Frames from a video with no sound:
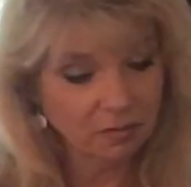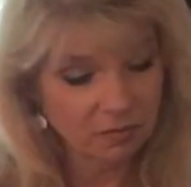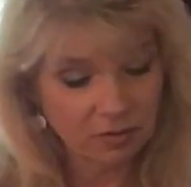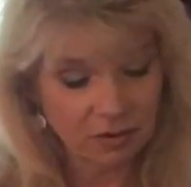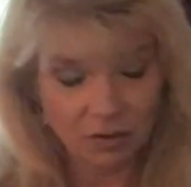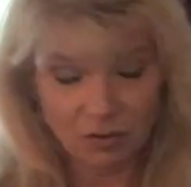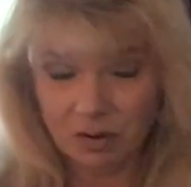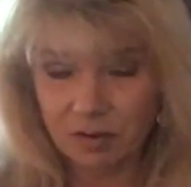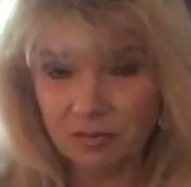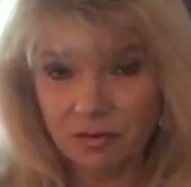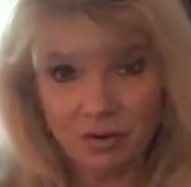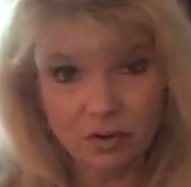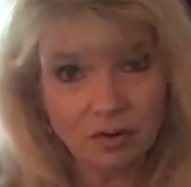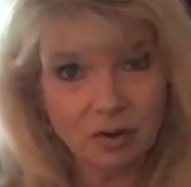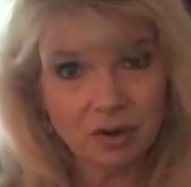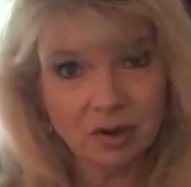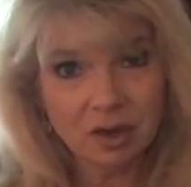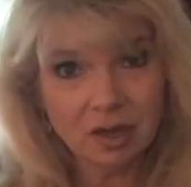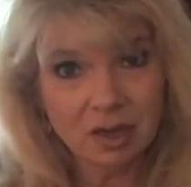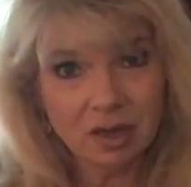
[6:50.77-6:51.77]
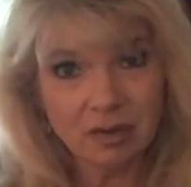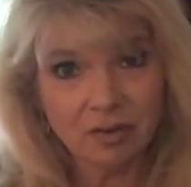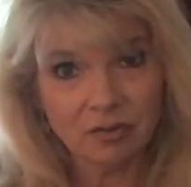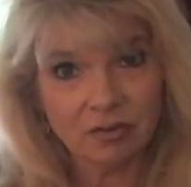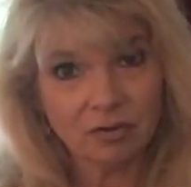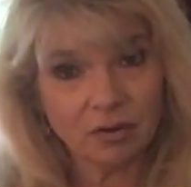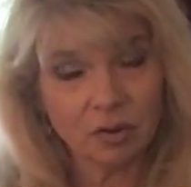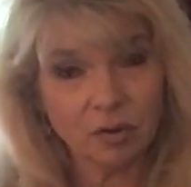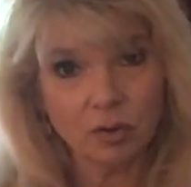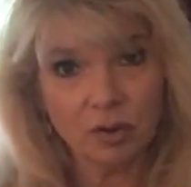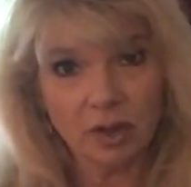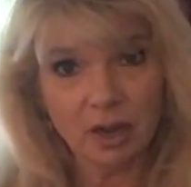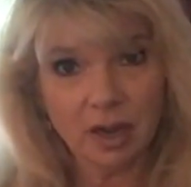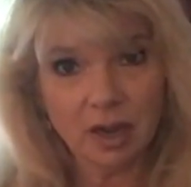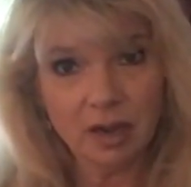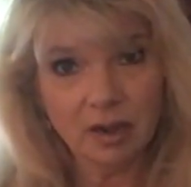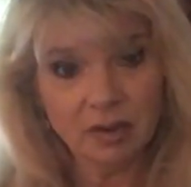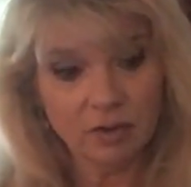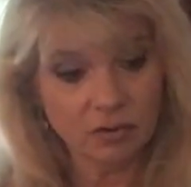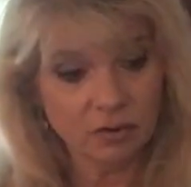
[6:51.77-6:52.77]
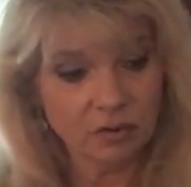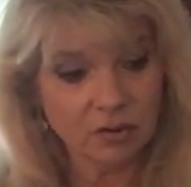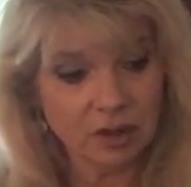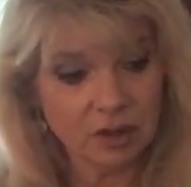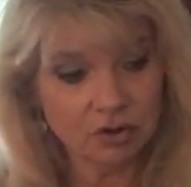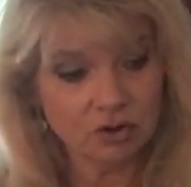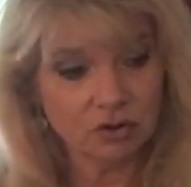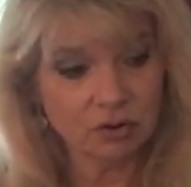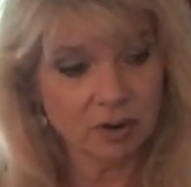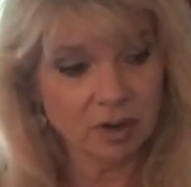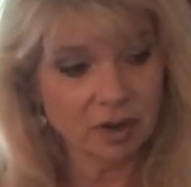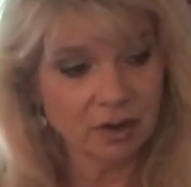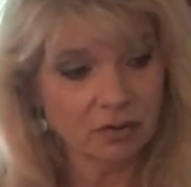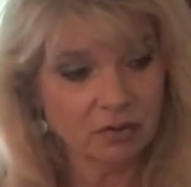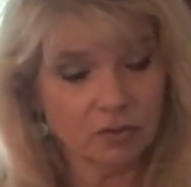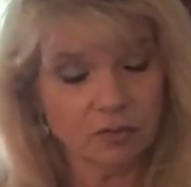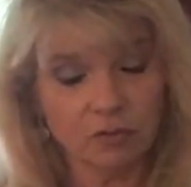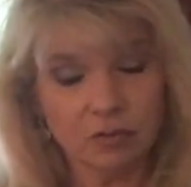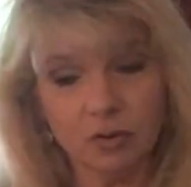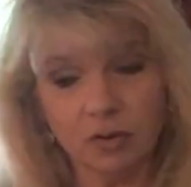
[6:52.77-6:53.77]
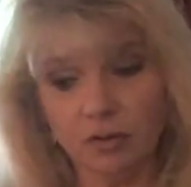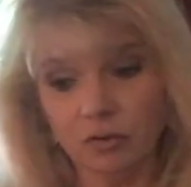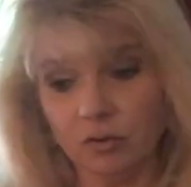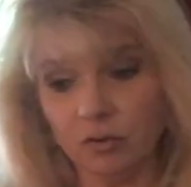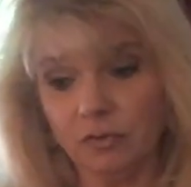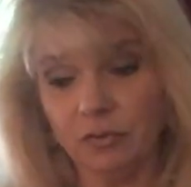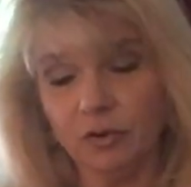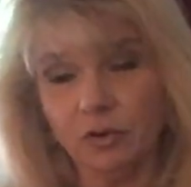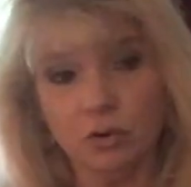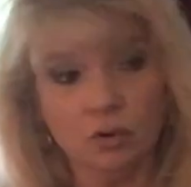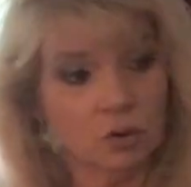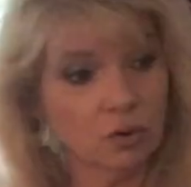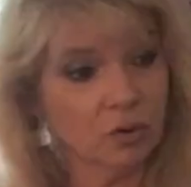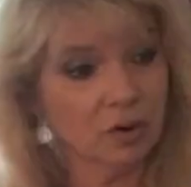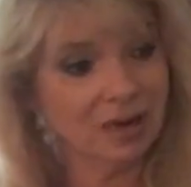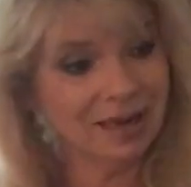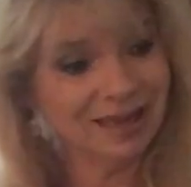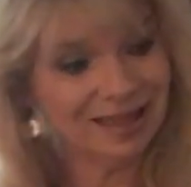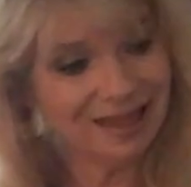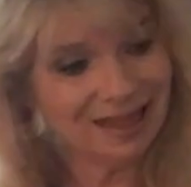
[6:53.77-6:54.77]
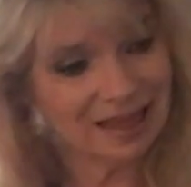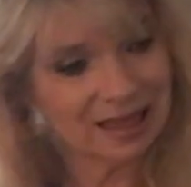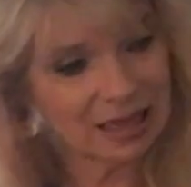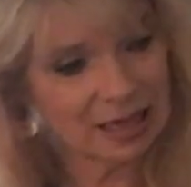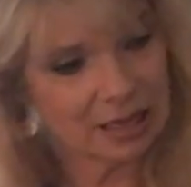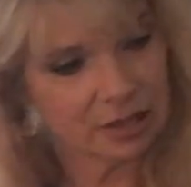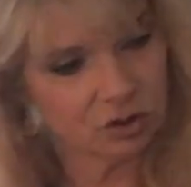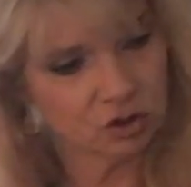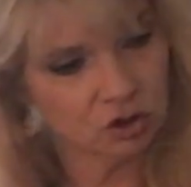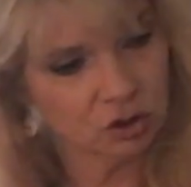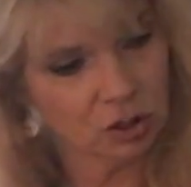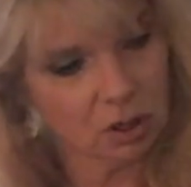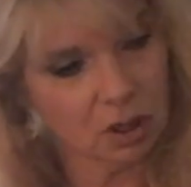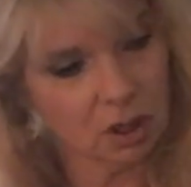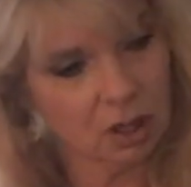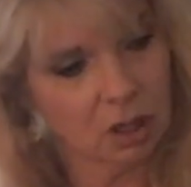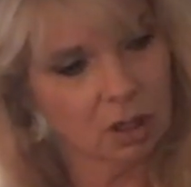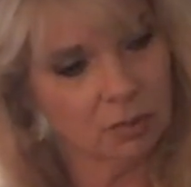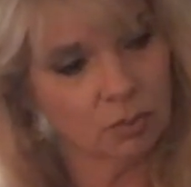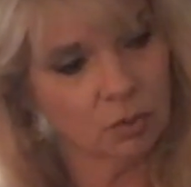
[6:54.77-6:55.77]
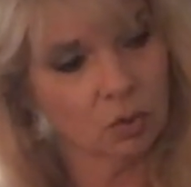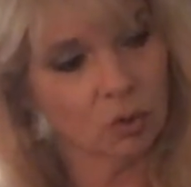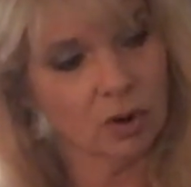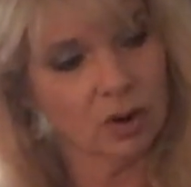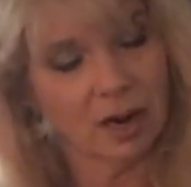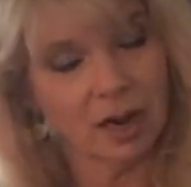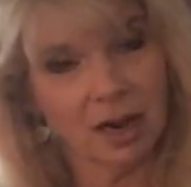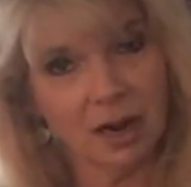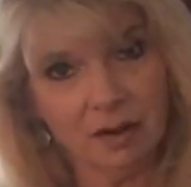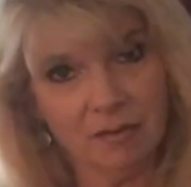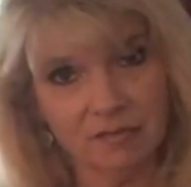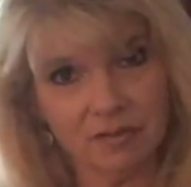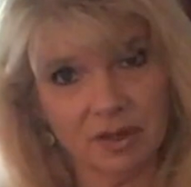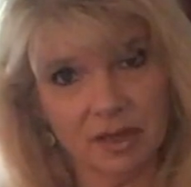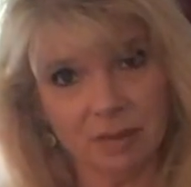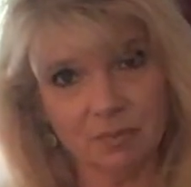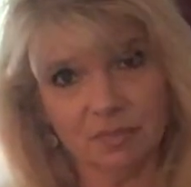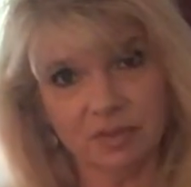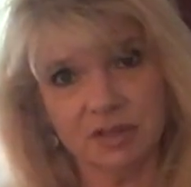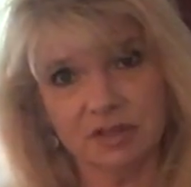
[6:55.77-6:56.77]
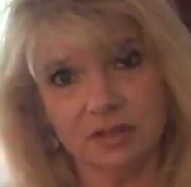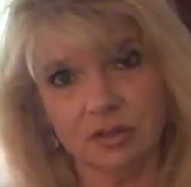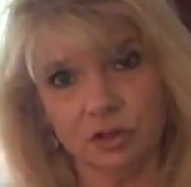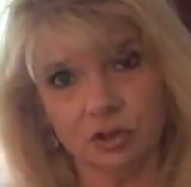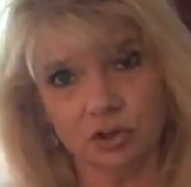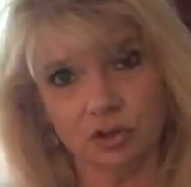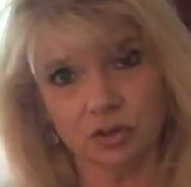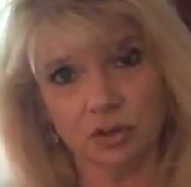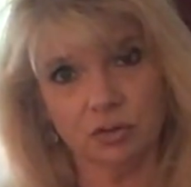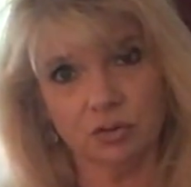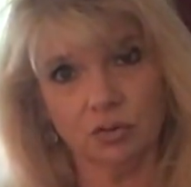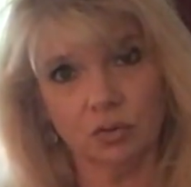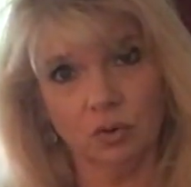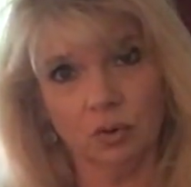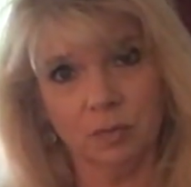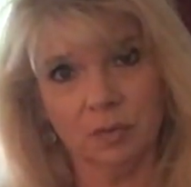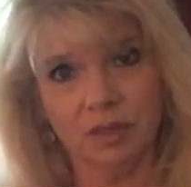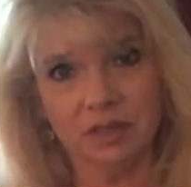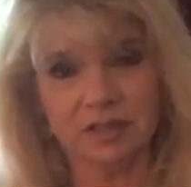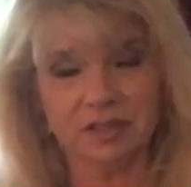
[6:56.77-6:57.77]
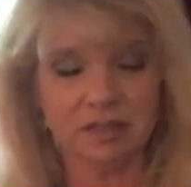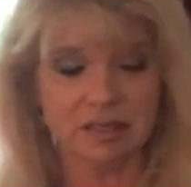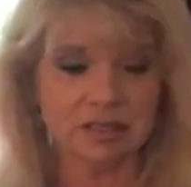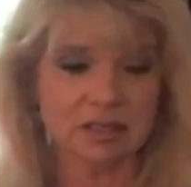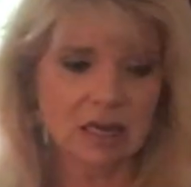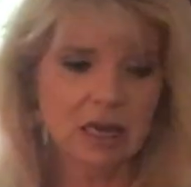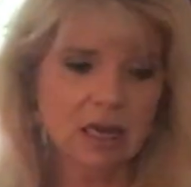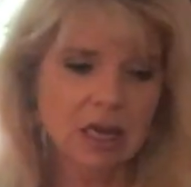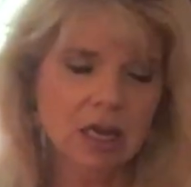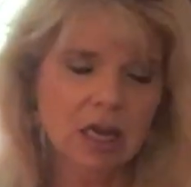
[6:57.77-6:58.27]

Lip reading: Very, very nice. Okay, so that's your answer for those of you who are in that job or have that position or business.